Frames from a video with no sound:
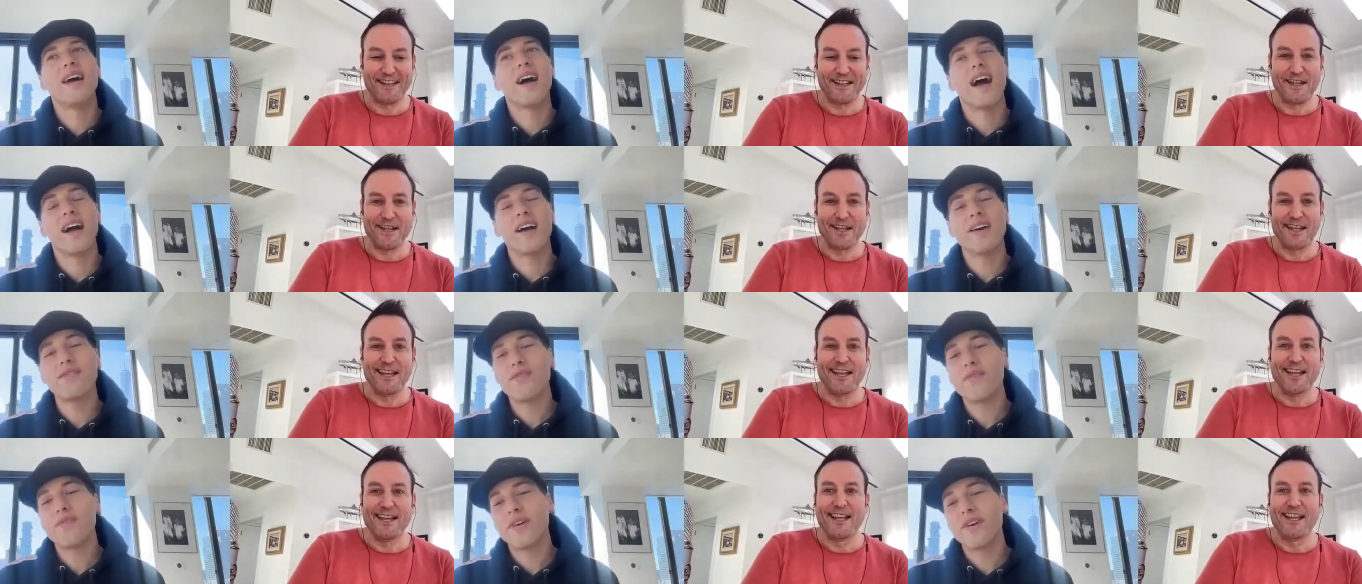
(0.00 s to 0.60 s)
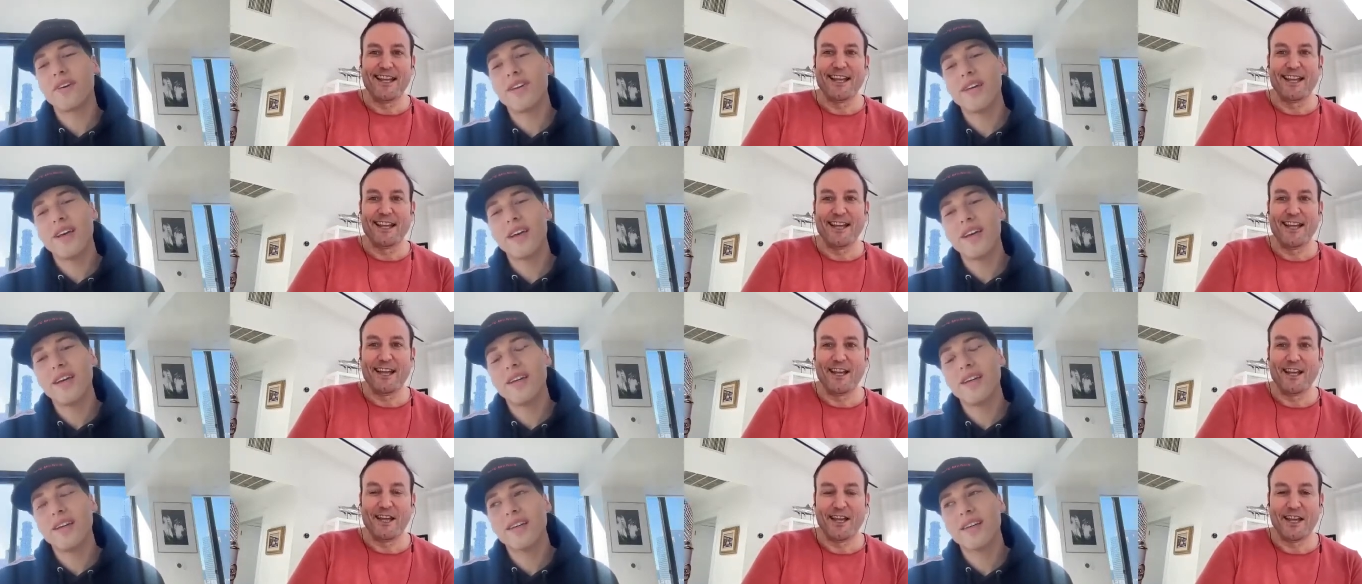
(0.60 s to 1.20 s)
Speaker 1: I feel
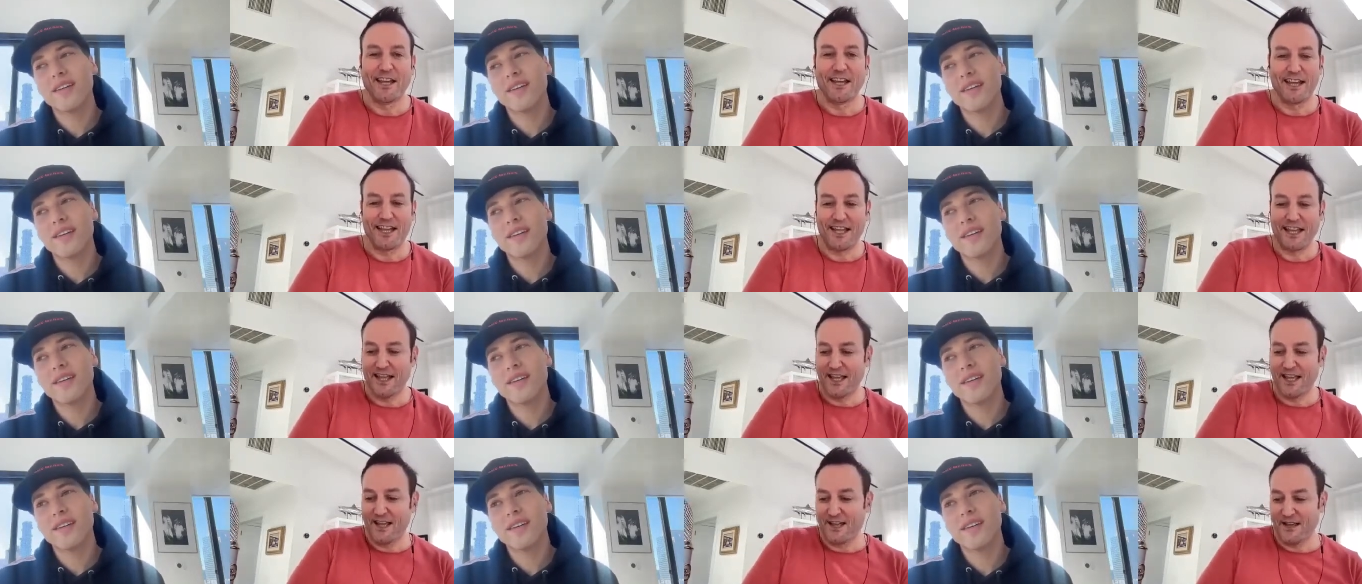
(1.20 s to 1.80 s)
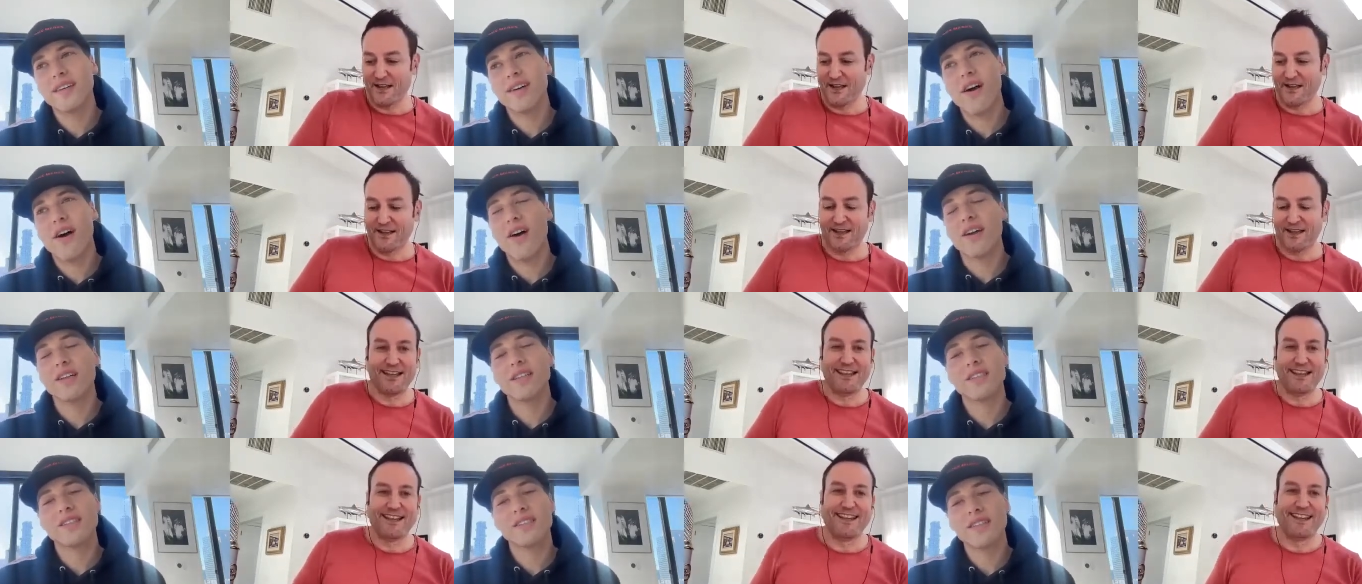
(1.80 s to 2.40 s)
like
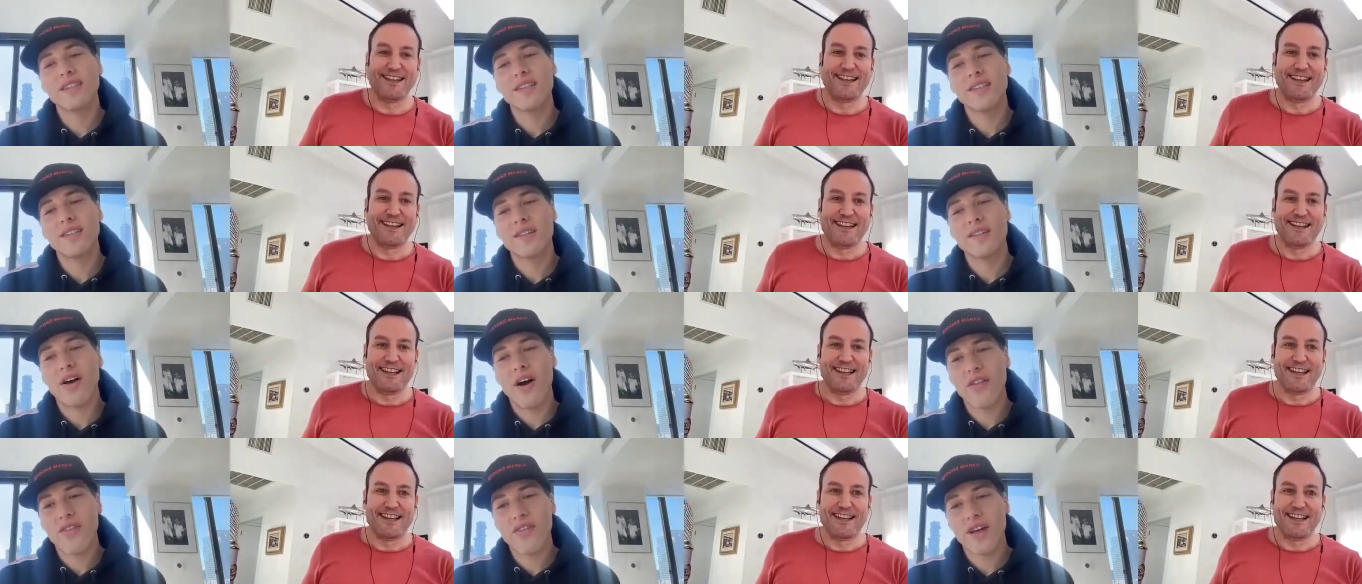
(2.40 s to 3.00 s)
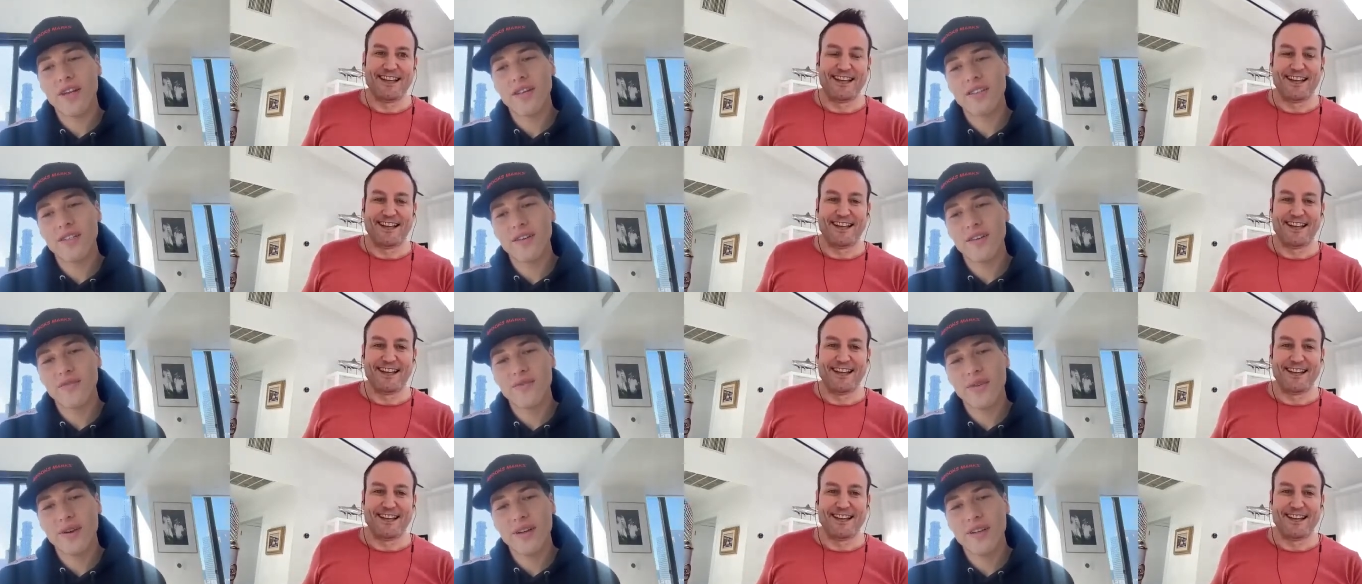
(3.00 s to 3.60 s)
honestly not that
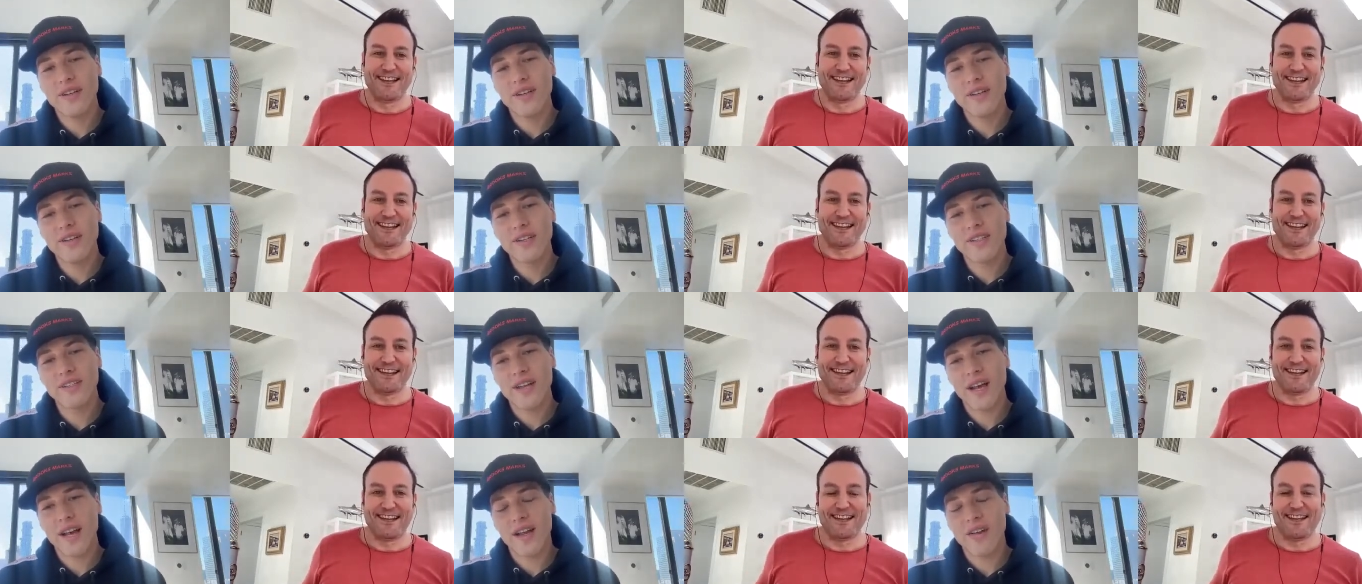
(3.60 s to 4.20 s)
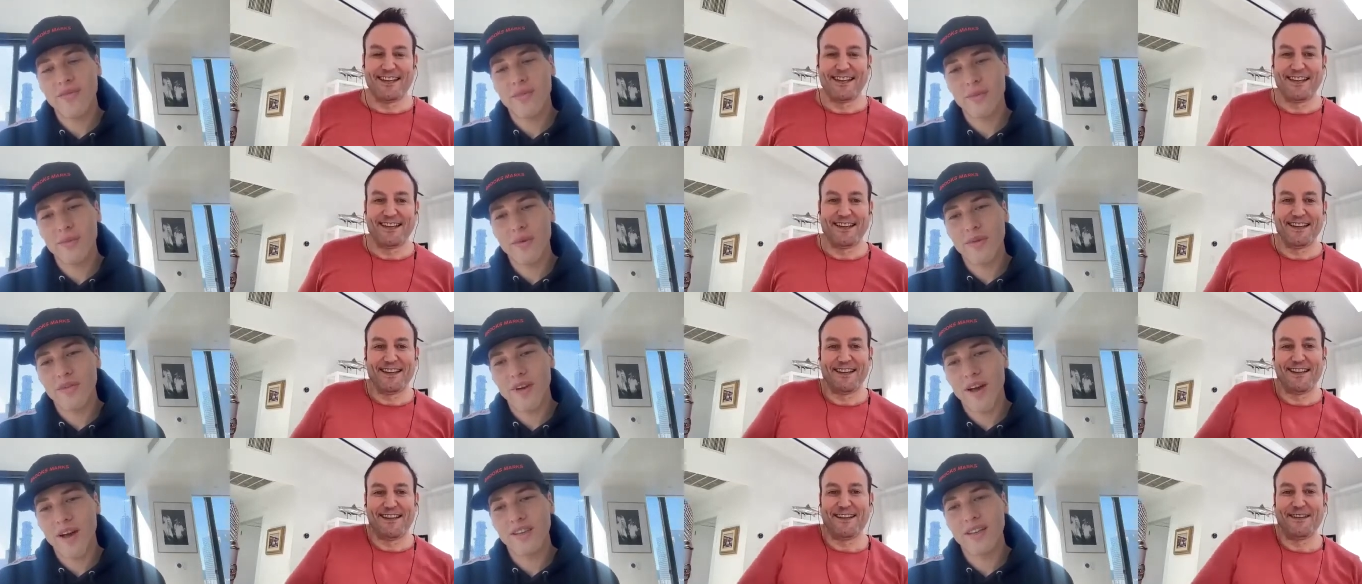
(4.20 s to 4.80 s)
different aside from the
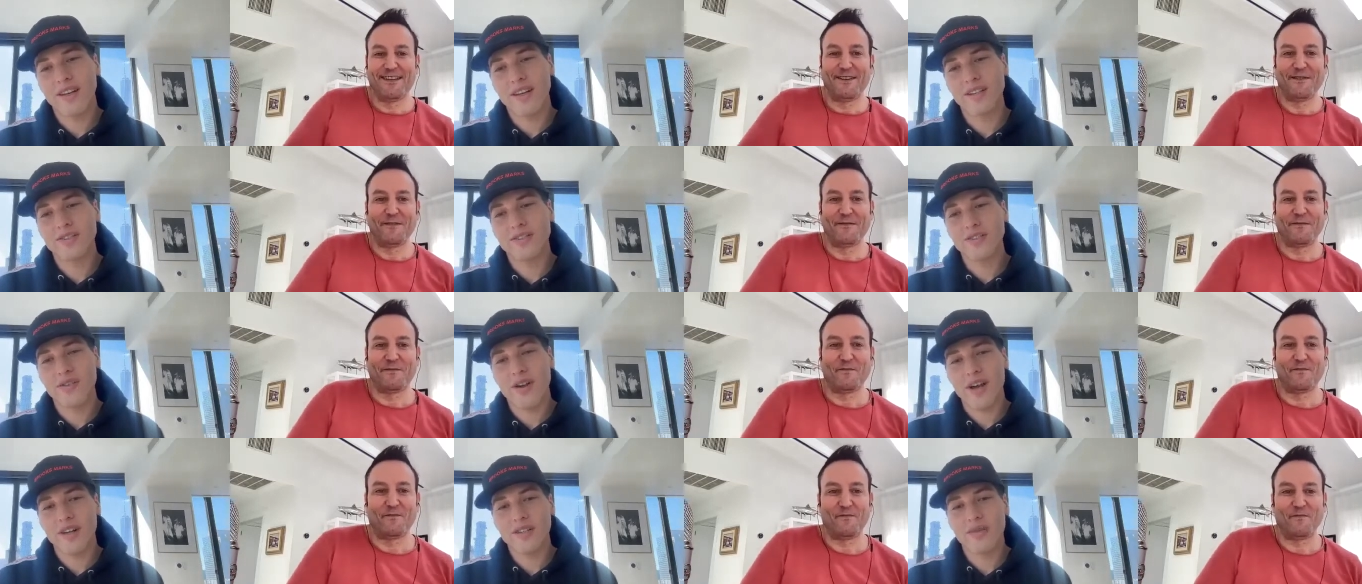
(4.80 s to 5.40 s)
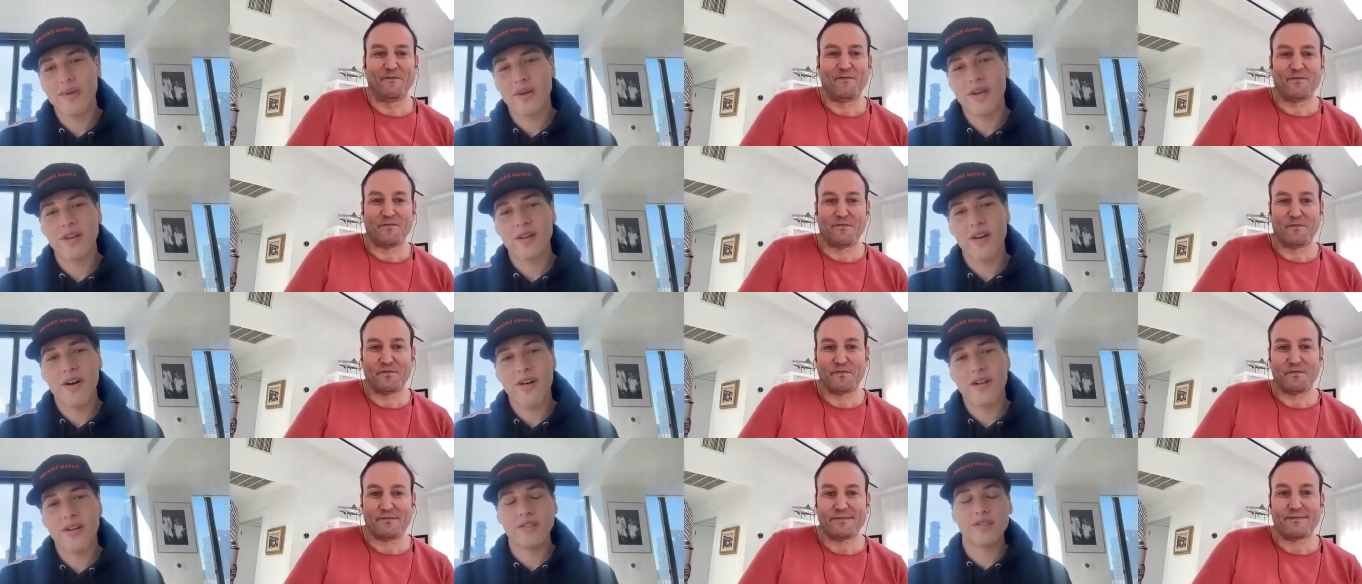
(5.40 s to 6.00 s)
fact that I just graduated
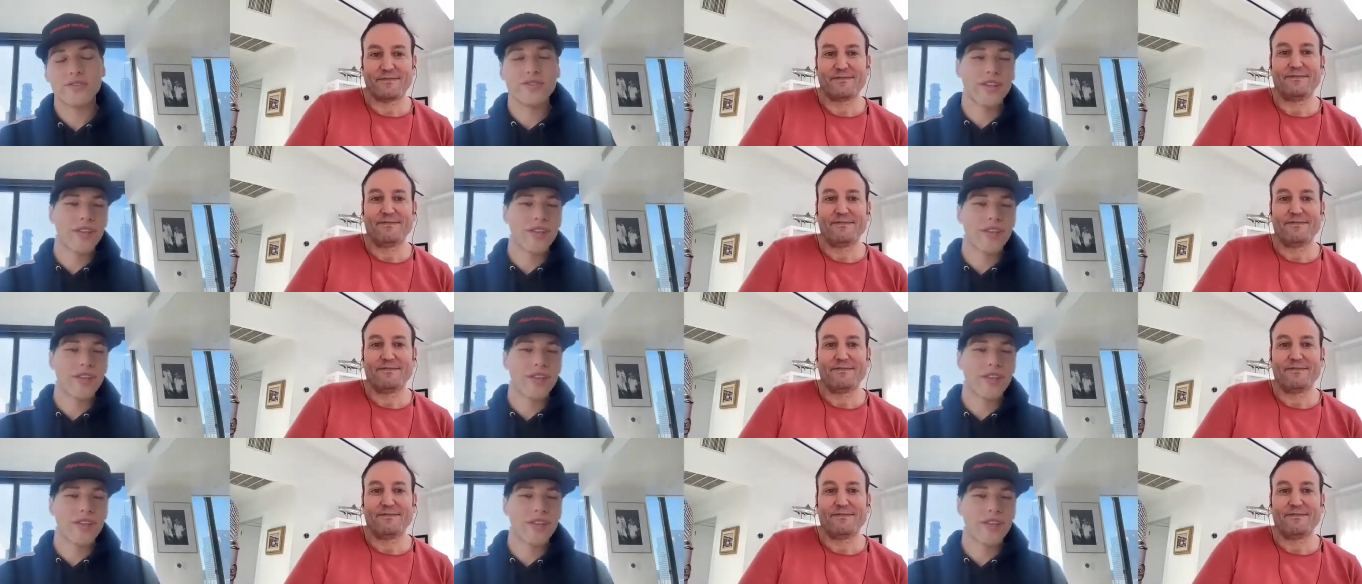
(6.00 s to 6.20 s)
college.